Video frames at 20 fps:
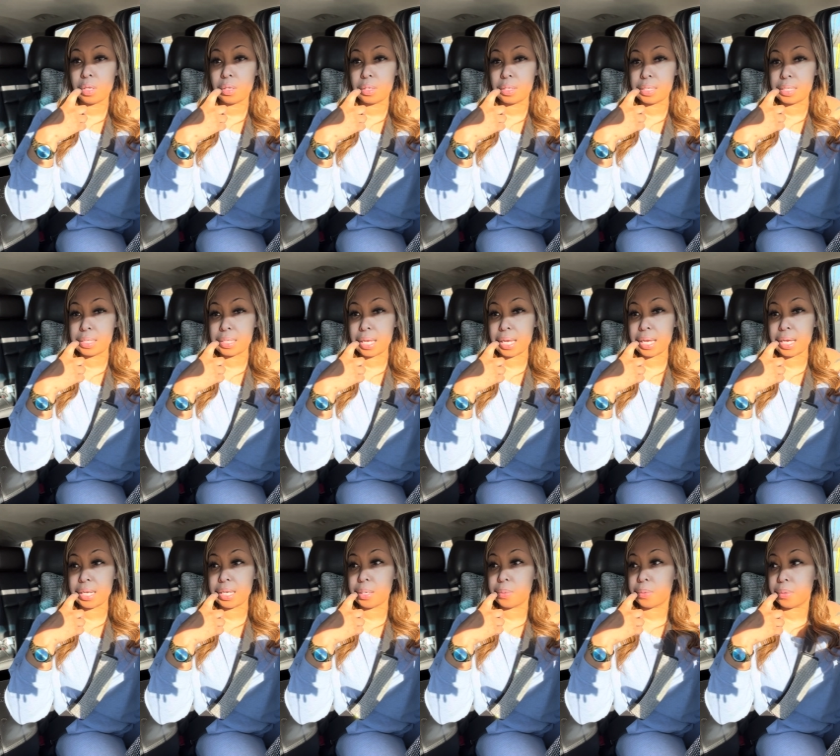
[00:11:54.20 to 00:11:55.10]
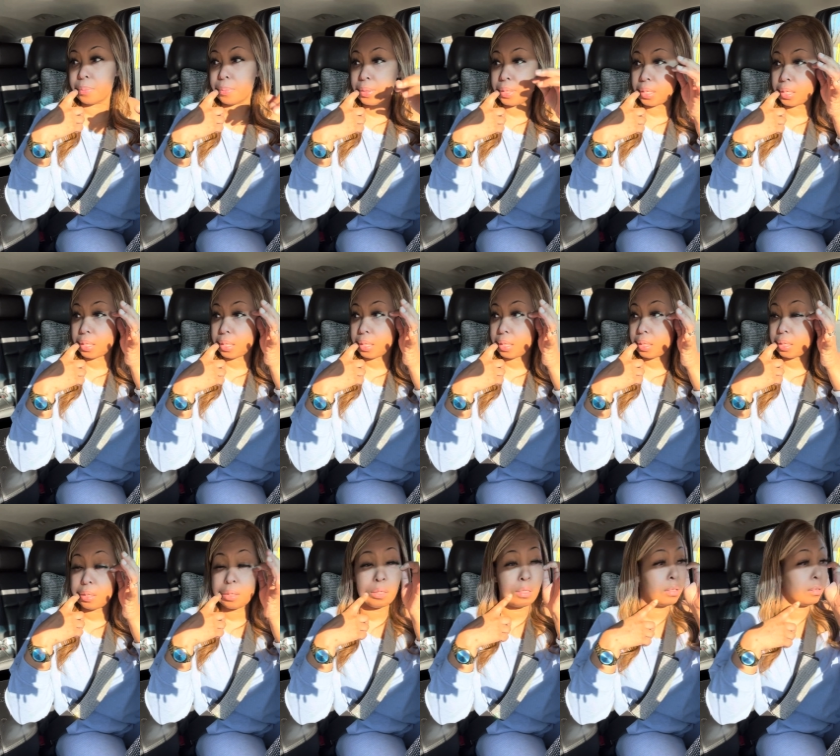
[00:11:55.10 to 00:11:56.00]
He said he would
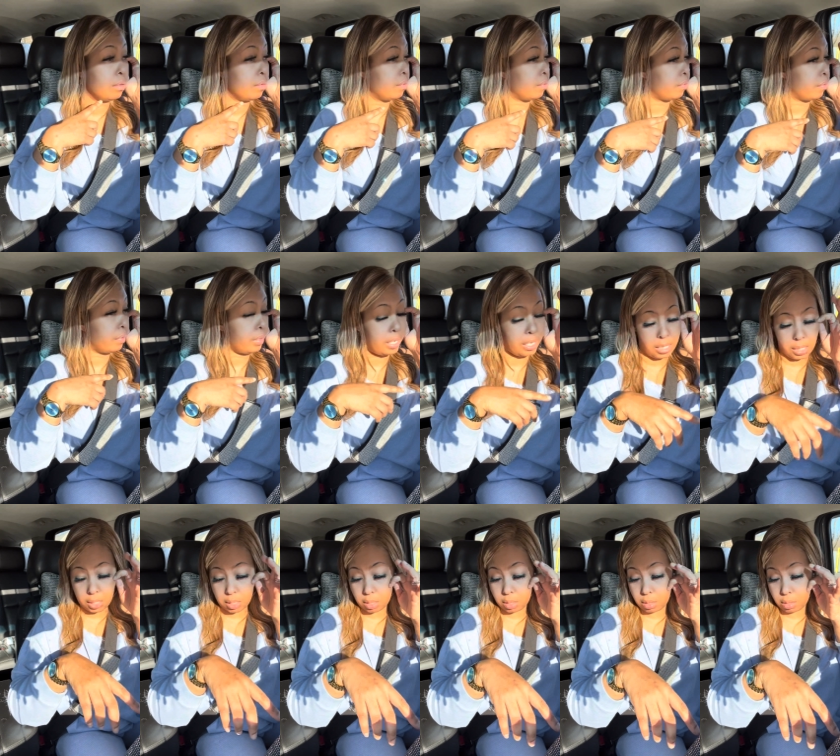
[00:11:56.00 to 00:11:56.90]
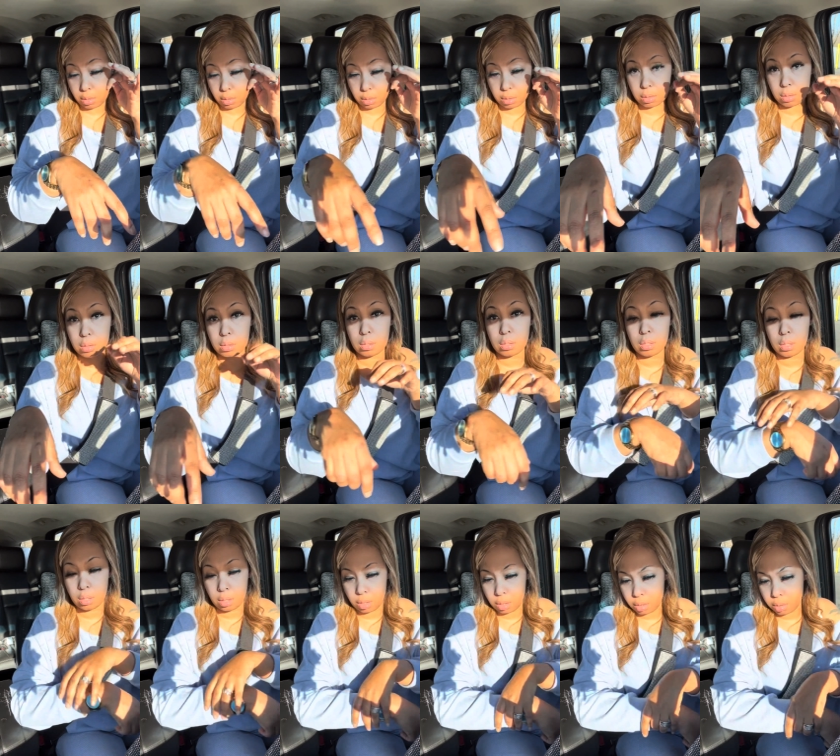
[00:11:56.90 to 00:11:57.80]
be ready.
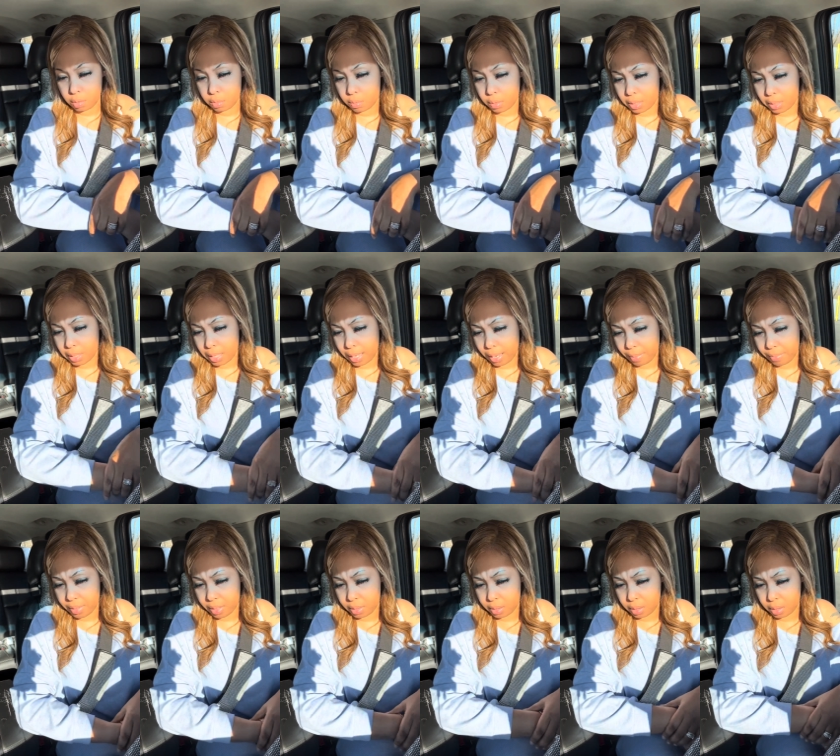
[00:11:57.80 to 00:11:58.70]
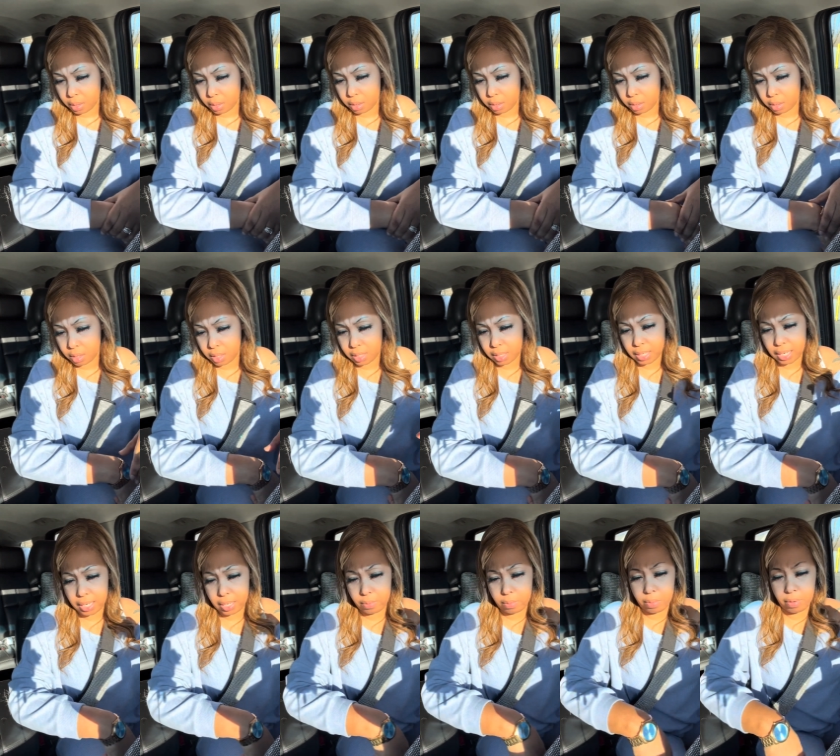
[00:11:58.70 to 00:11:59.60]
What time is it? He
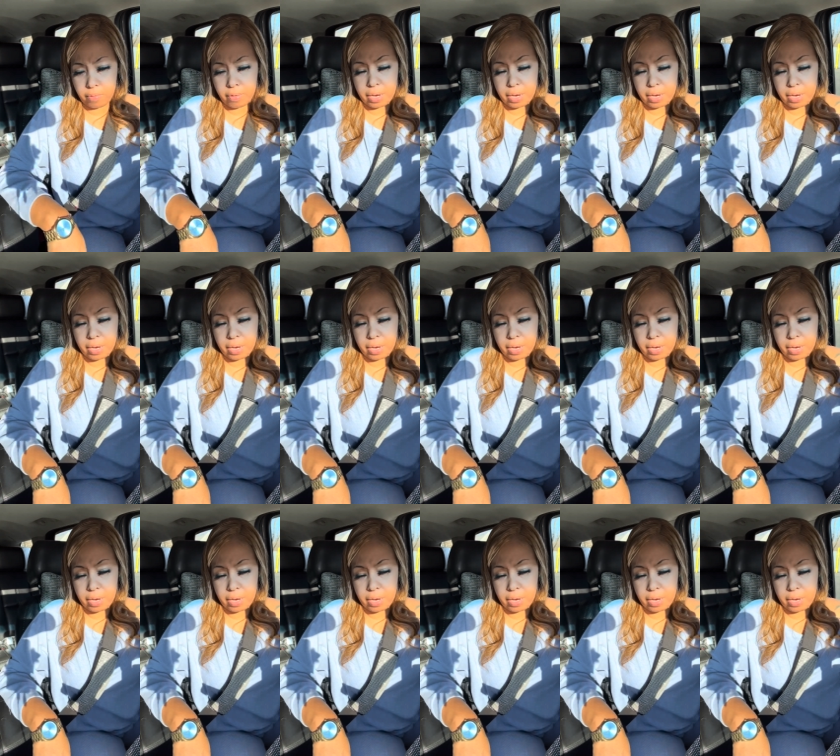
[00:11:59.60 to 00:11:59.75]
said he would be